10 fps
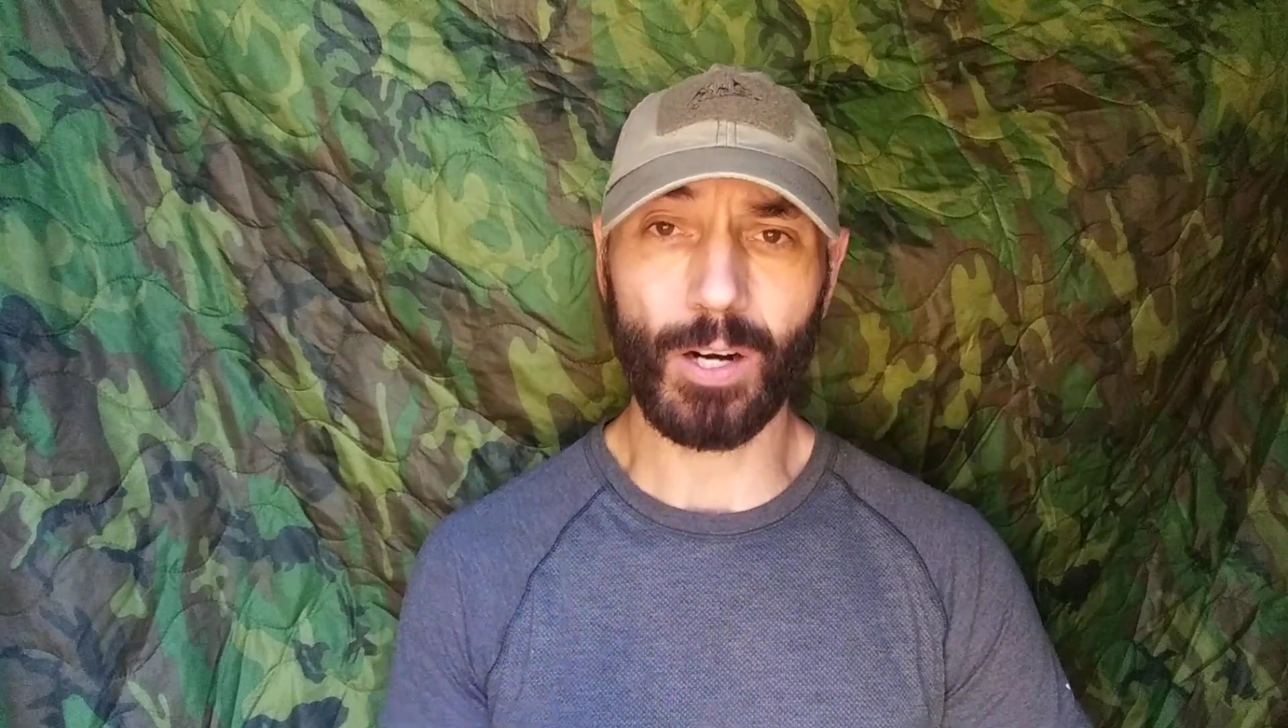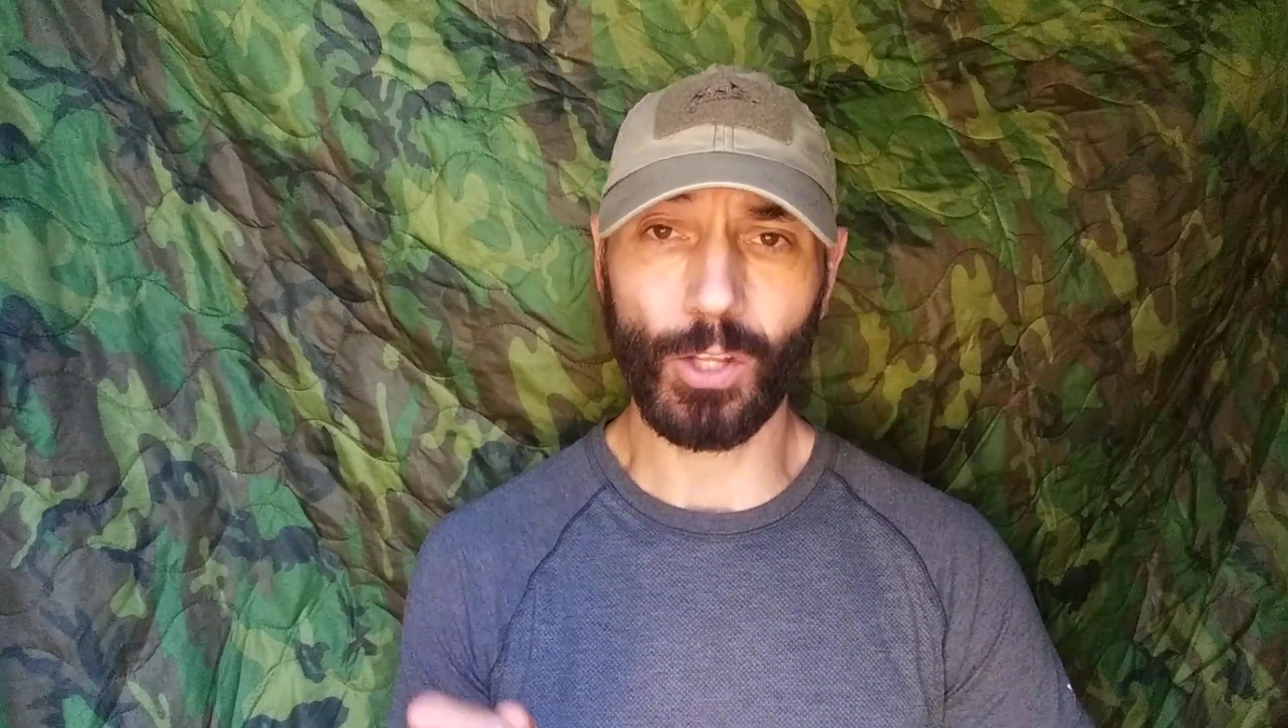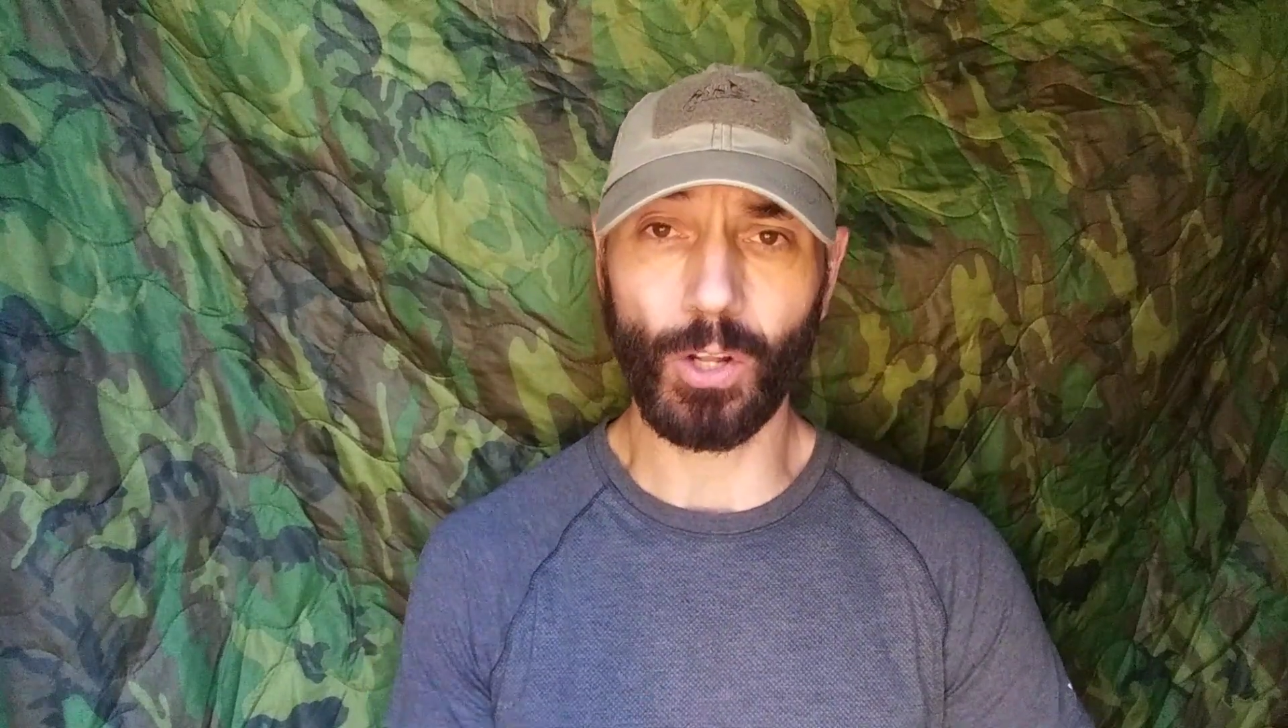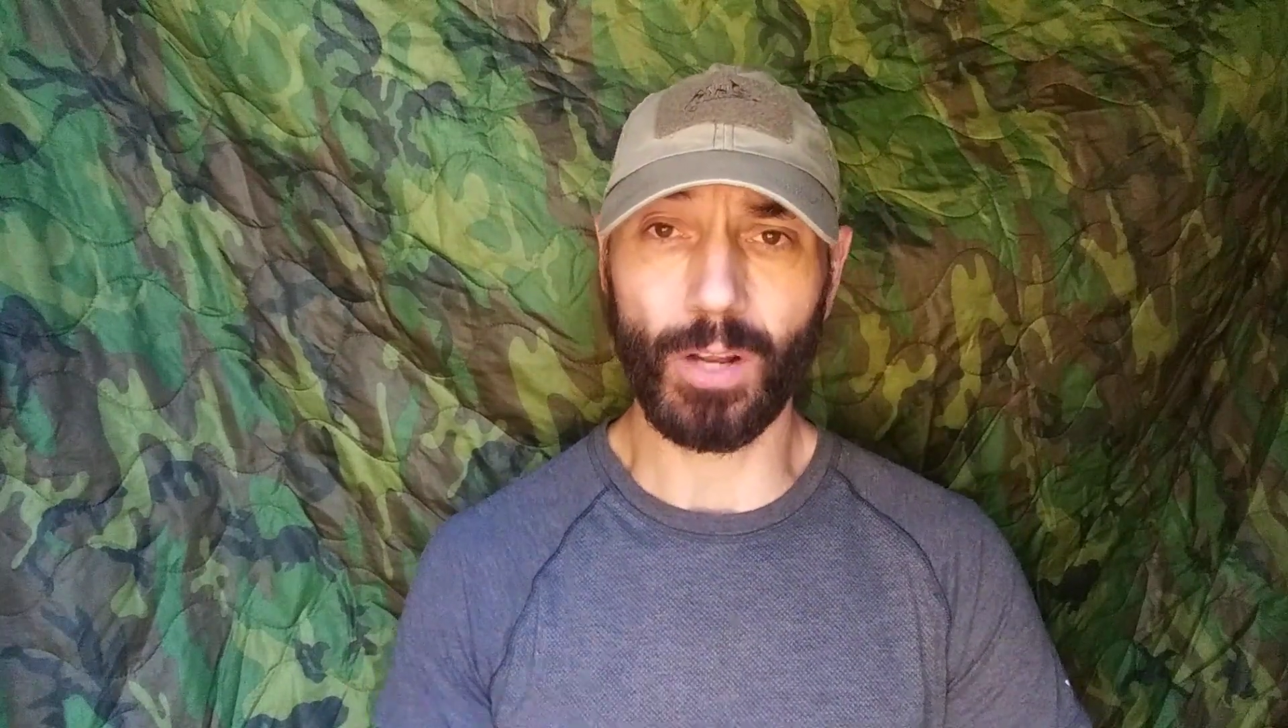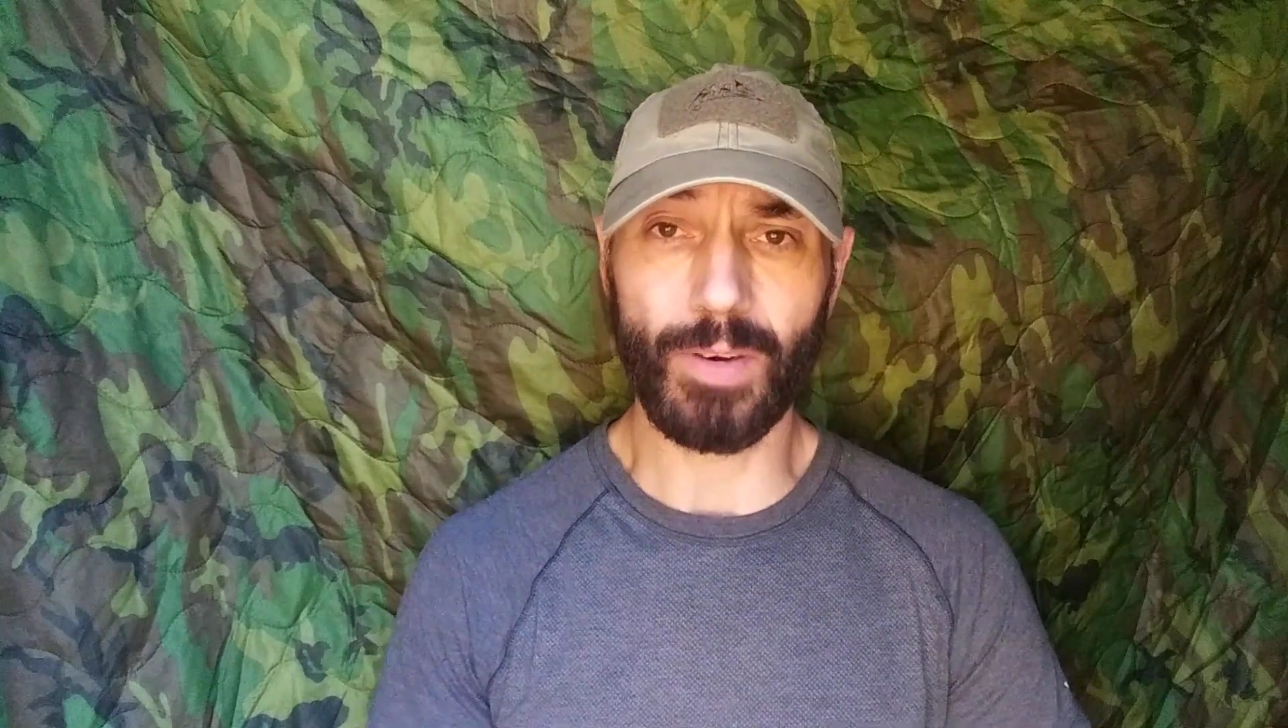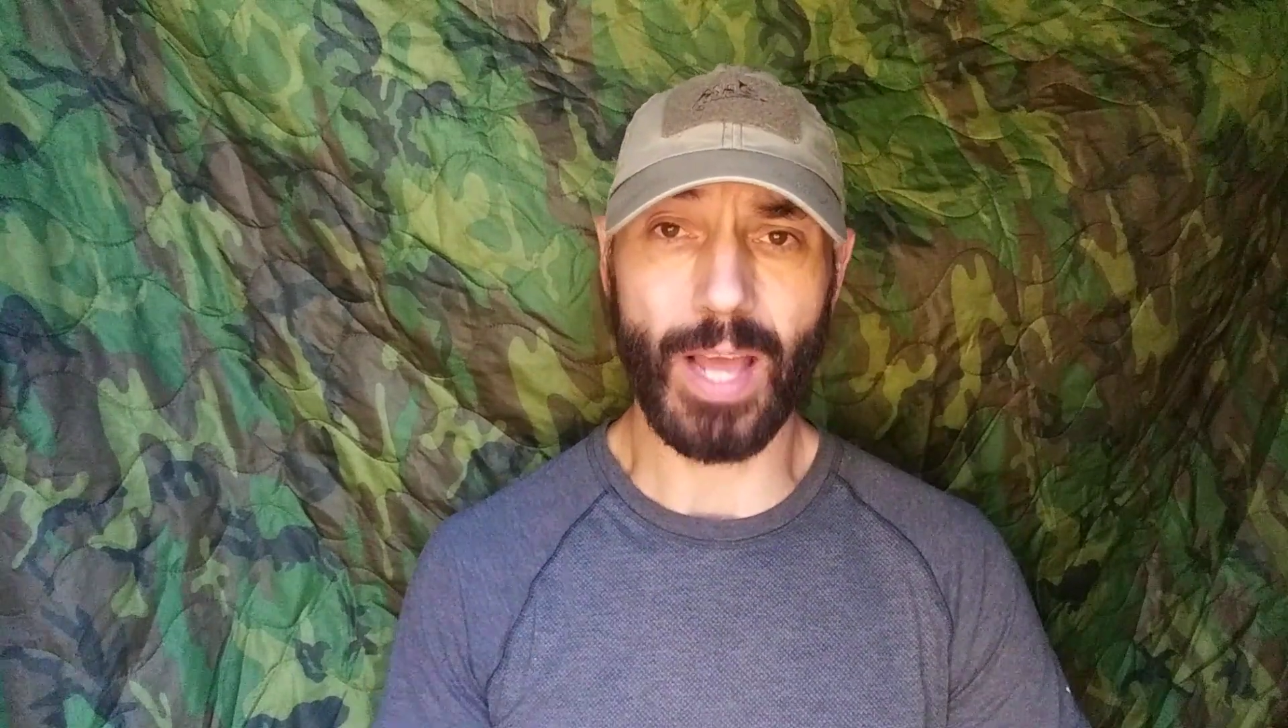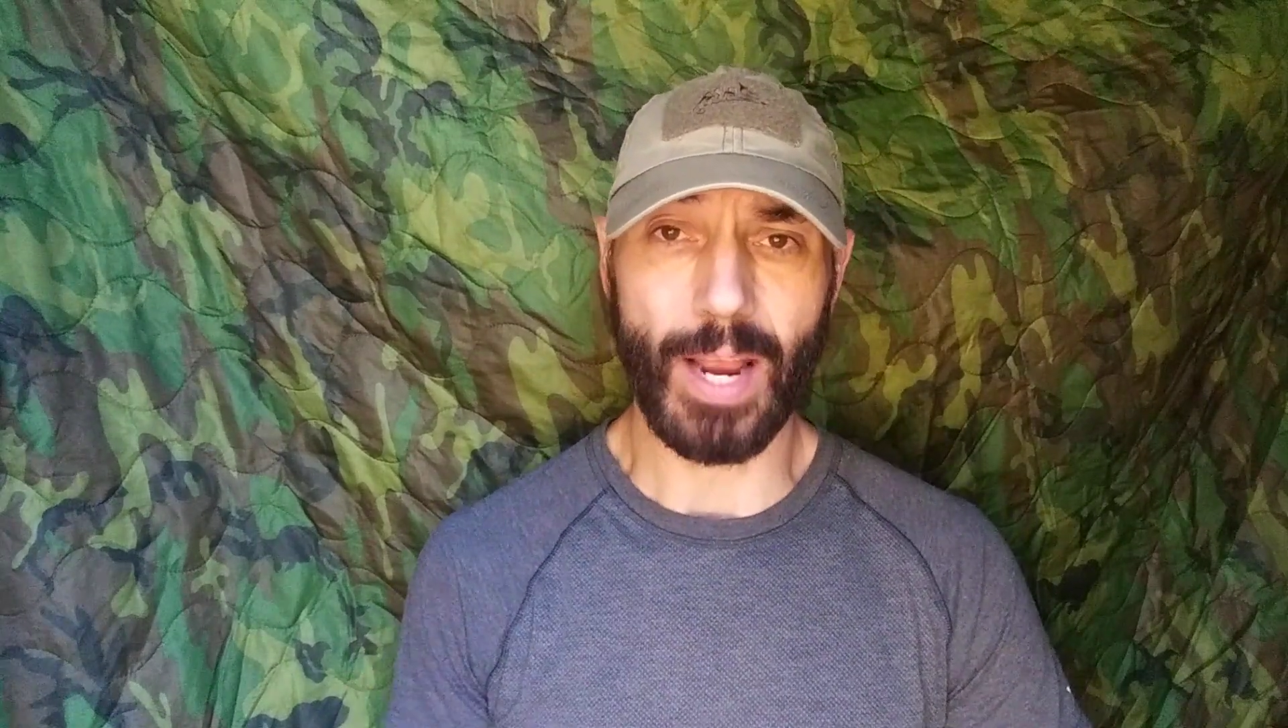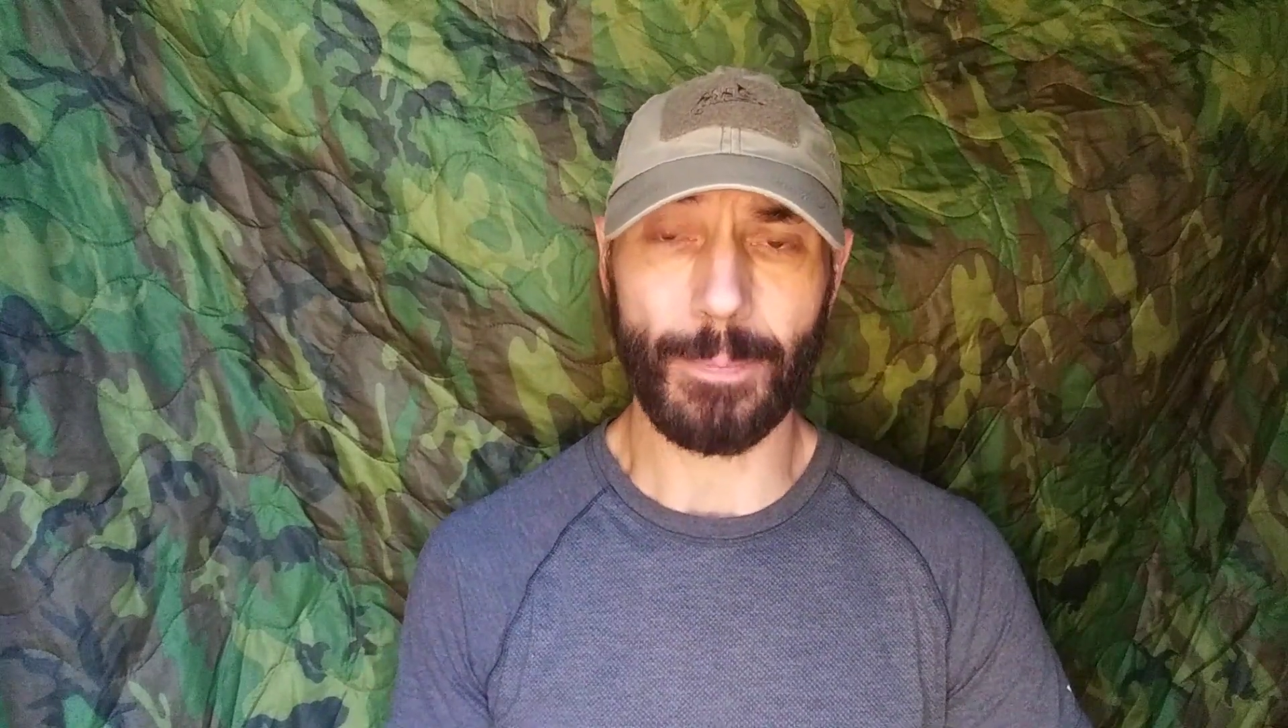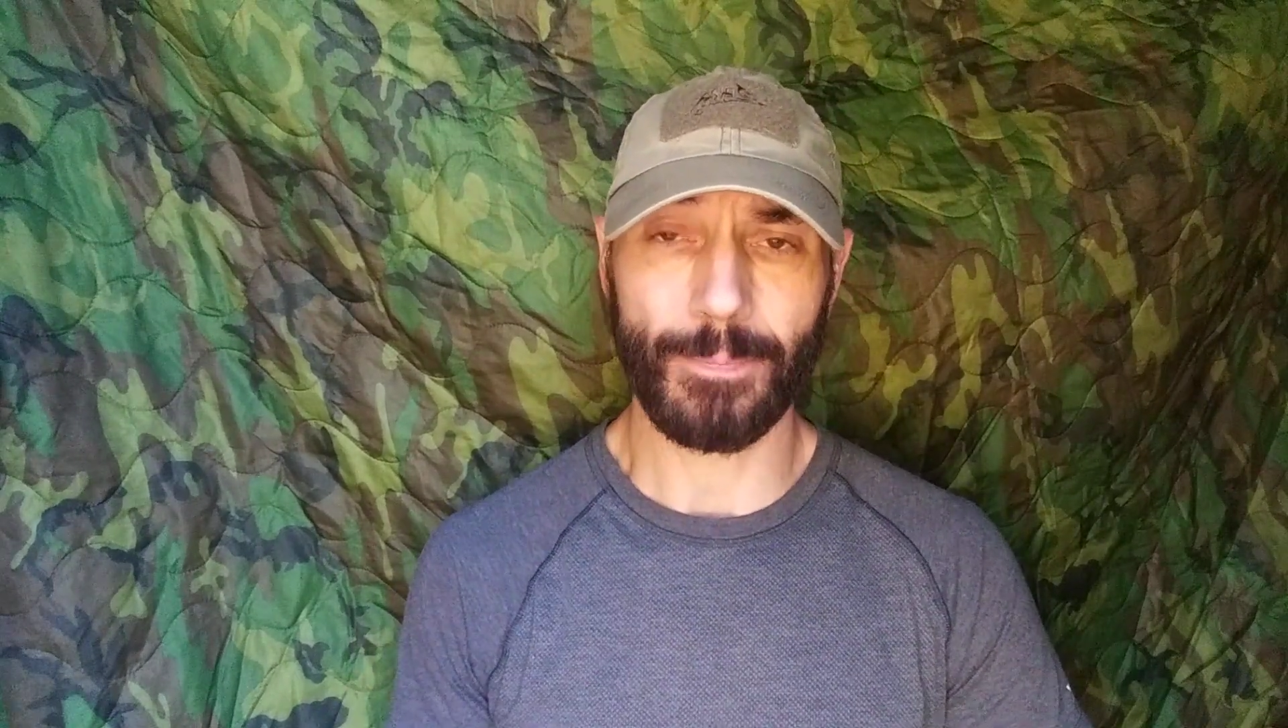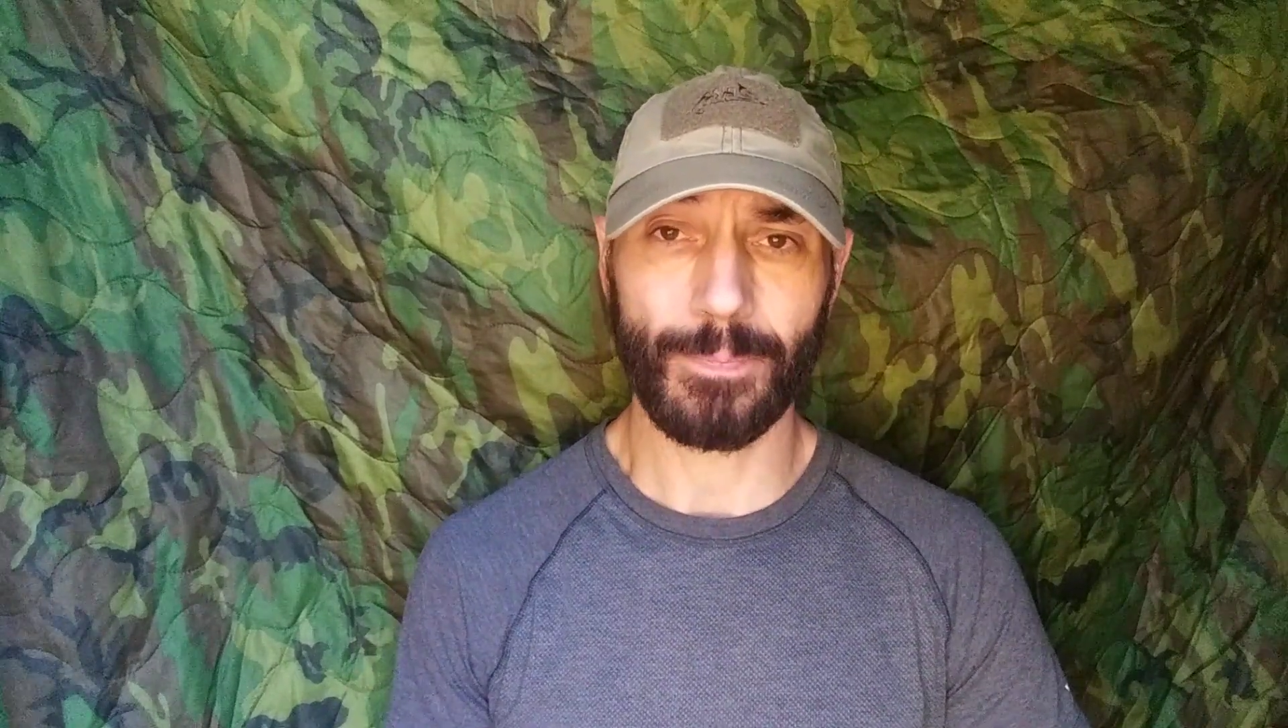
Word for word: a little every day.